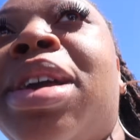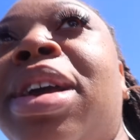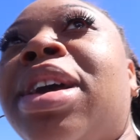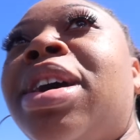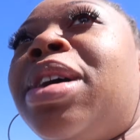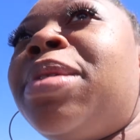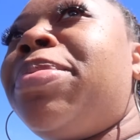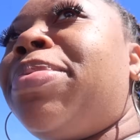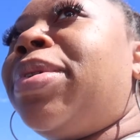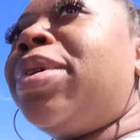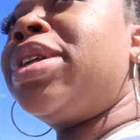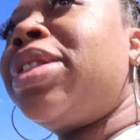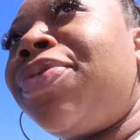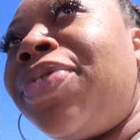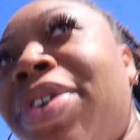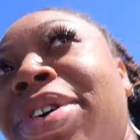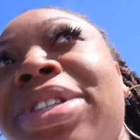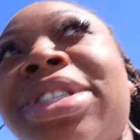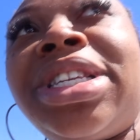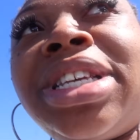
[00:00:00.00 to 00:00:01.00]
A couple other
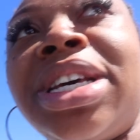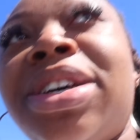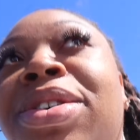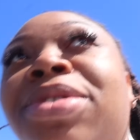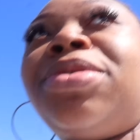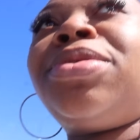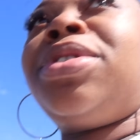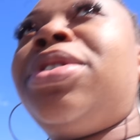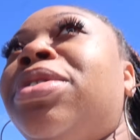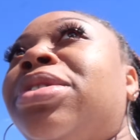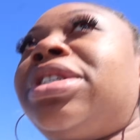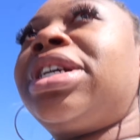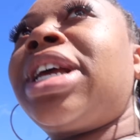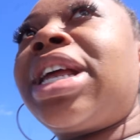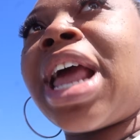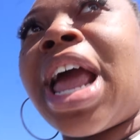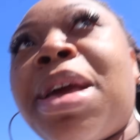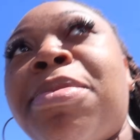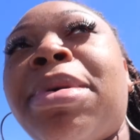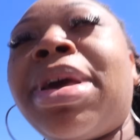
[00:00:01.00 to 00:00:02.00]
folks here who usually
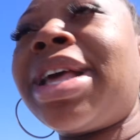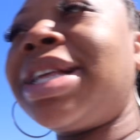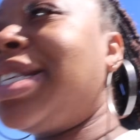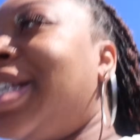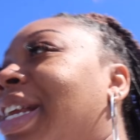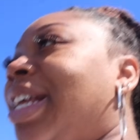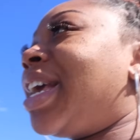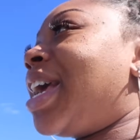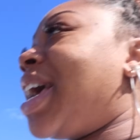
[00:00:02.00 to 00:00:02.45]
can't make it to the